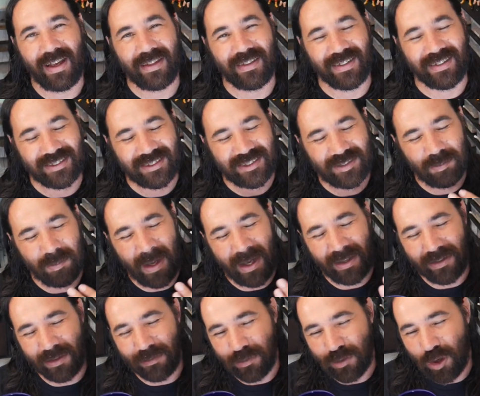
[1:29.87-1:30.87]
The
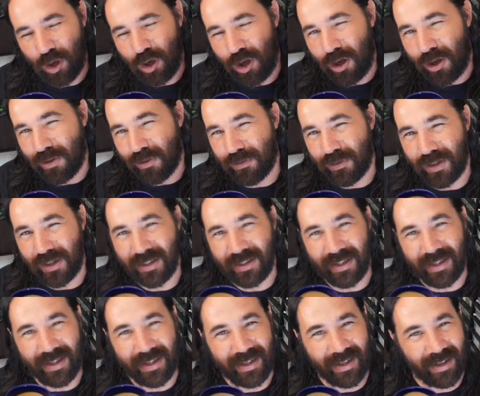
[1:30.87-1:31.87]
smell of coffee in
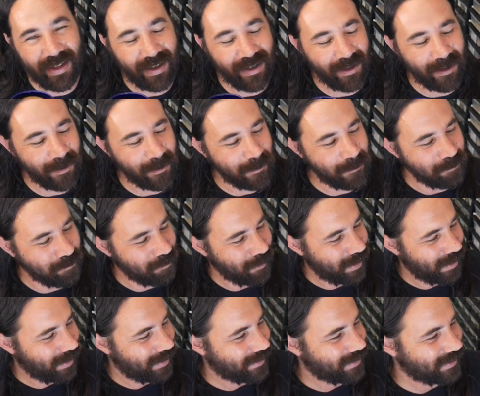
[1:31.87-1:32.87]
the air,
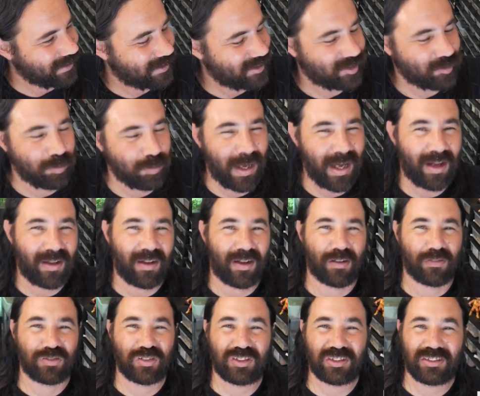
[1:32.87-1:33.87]
the smell
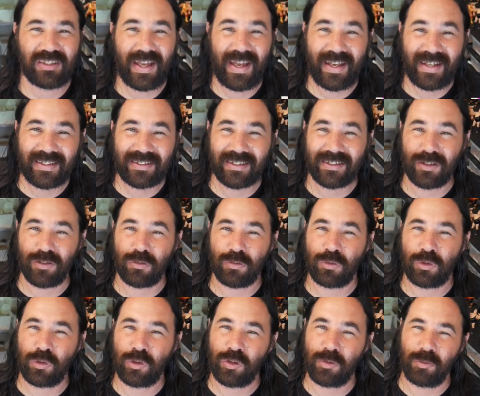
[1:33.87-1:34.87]
of snakes in the
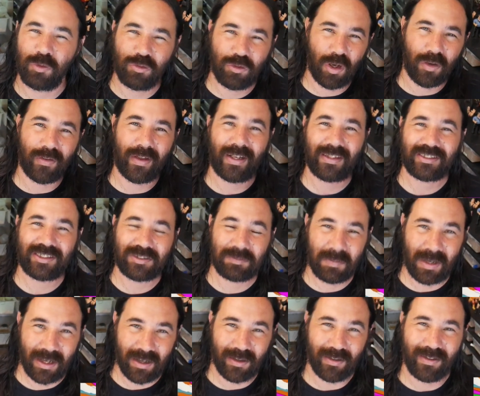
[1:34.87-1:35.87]
room. You know that
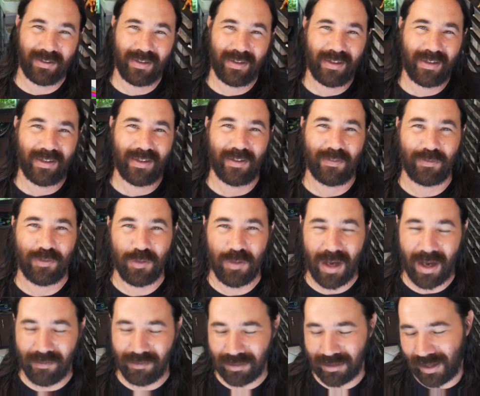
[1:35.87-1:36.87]
smell if you
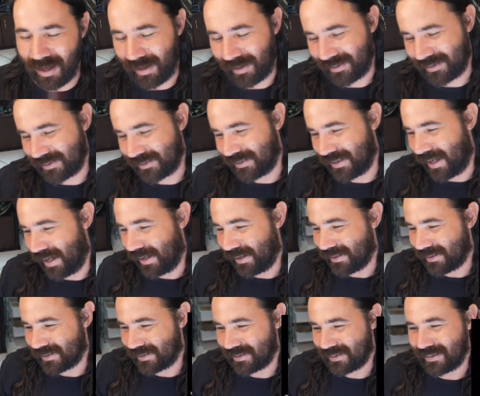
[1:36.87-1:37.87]
have a lot of
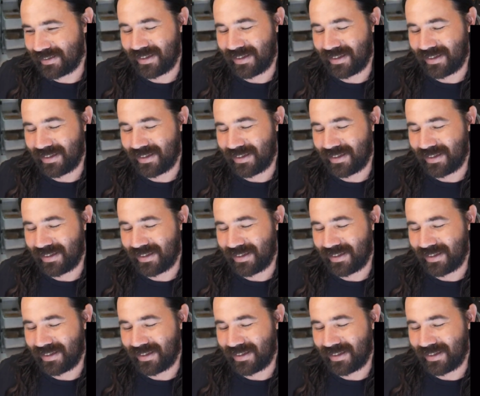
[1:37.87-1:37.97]
snakes.